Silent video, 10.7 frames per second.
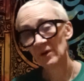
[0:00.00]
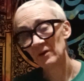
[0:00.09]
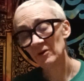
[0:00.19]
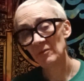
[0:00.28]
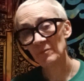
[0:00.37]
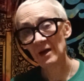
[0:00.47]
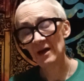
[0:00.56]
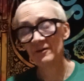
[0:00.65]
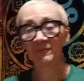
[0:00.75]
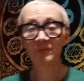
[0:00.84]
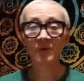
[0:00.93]
Not
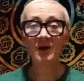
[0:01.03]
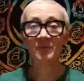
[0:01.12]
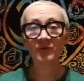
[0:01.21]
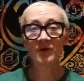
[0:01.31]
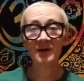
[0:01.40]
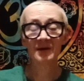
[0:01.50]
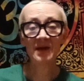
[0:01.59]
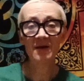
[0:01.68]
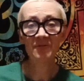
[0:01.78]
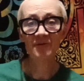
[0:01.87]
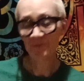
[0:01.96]
bad, quite a bright
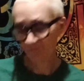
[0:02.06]
sound.